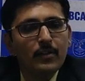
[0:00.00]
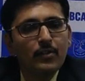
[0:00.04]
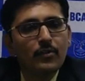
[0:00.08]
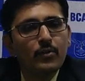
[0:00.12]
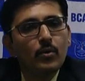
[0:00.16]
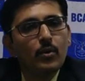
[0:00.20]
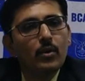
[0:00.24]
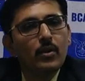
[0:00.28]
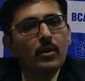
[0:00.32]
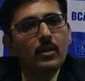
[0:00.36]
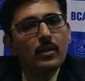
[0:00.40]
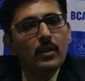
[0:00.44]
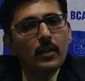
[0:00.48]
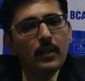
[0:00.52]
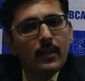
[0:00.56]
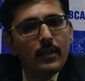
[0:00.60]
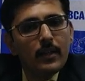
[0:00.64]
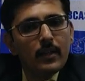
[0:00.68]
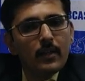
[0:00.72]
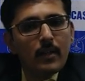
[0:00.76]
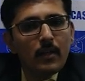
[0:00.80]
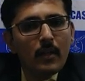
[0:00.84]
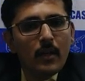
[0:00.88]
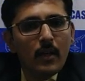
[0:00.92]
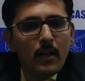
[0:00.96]
So
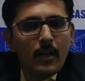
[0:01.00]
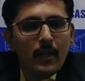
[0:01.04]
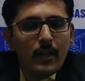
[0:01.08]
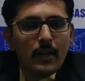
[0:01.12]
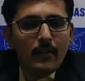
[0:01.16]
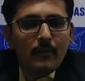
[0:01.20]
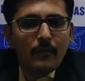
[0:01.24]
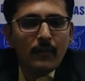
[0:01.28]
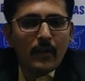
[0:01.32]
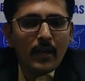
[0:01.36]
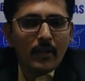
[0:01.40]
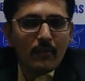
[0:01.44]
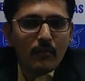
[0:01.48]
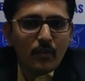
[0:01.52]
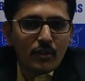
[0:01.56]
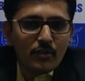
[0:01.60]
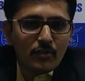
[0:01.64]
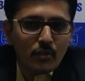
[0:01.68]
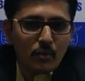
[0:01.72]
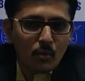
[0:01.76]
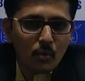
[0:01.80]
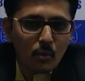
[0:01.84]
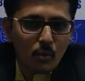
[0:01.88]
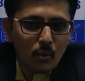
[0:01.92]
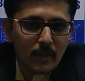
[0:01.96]
earlier, if I
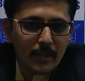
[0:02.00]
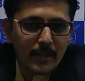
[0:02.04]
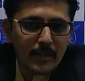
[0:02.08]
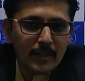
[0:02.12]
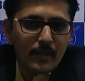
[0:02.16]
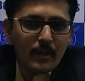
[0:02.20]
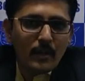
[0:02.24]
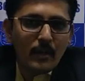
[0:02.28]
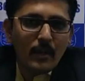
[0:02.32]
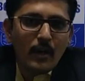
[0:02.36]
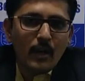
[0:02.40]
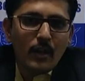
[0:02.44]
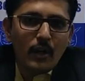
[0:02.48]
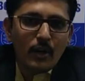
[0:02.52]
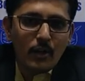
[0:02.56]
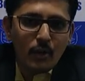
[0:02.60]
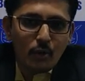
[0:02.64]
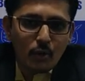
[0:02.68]
was holding